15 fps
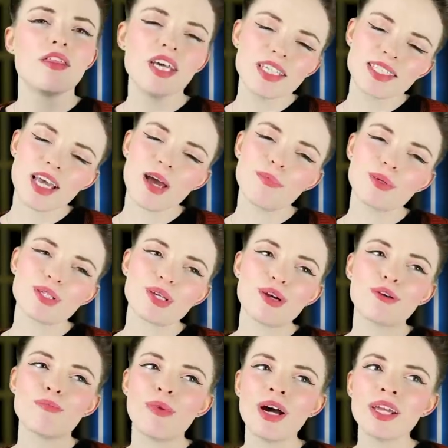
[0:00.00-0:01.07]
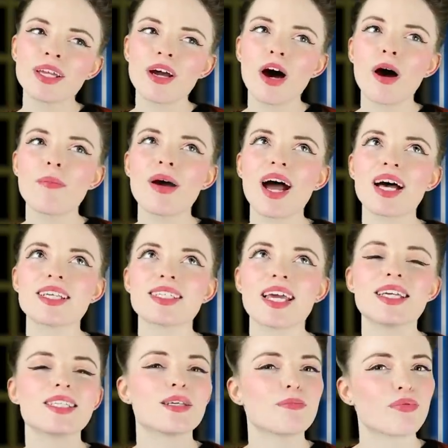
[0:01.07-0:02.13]
this episode might come as
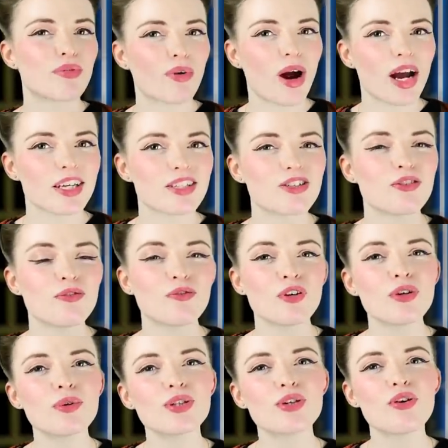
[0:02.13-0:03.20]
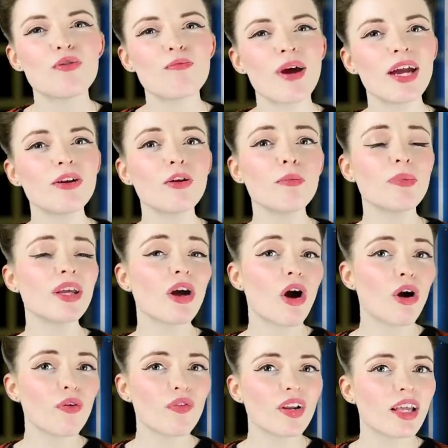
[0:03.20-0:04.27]
a surprise to viewers who may not be
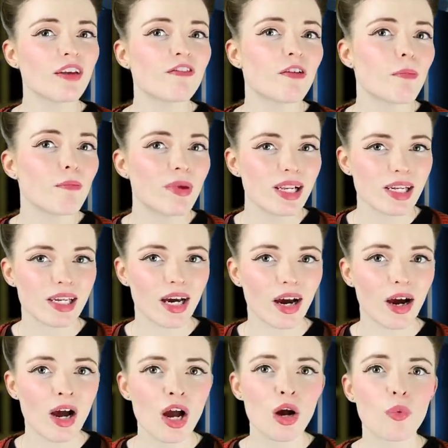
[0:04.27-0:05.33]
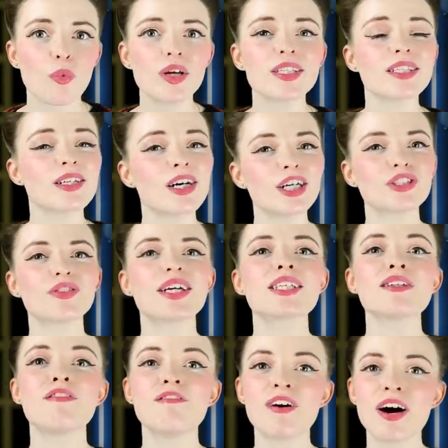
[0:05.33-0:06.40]
overly familiar with Star Trek's
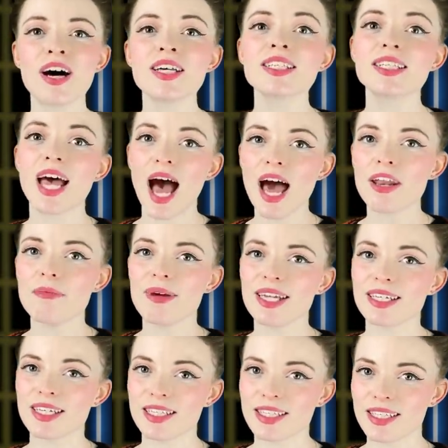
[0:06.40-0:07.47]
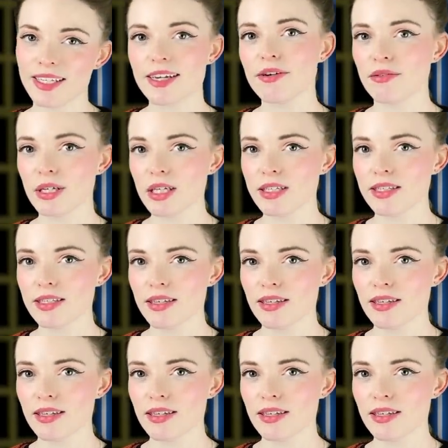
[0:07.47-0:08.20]
first animated series.